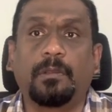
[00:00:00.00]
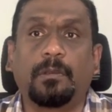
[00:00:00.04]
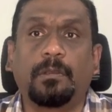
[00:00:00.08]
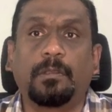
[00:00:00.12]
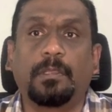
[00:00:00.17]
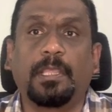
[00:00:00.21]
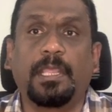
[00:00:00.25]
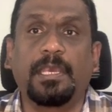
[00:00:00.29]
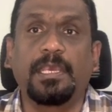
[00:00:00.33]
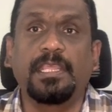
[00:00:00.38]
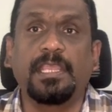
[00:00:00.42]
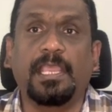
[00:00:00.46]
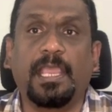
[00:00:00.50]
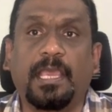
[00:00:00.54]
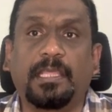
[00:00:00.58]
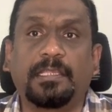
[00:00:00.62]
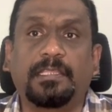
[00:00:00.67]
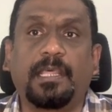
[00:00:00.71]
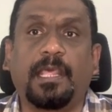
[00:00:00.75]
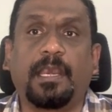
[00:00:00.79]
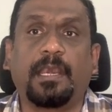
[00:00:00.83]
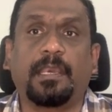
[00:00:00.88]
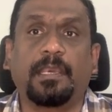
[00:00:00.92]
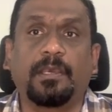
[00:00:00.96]
any
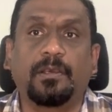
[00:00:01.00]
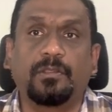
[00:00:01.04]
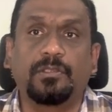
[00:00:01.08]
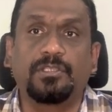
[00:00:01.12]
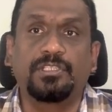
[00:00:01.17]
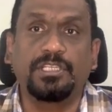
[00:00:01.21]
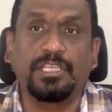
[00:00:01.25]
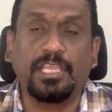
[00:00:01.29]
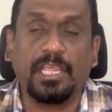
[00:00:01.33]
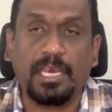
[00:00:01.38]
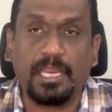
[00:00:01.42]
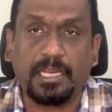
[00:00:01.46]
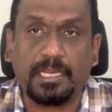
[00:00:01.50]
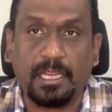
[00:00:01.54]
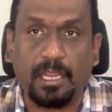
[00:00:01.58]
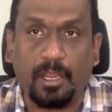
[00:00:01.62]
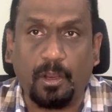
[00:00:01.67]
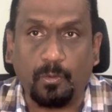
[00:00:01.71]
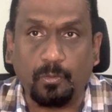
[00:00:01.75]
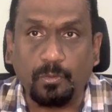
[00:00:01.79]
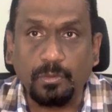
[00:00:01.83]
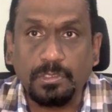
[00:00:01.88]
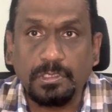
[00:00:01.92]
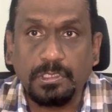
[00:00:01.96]
other GL
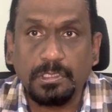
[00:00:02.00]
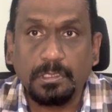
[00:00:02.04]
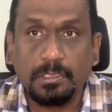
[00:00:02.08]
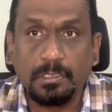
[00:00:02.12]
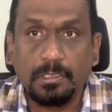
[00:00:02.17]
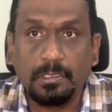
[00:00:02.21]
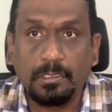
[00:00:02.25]
accounts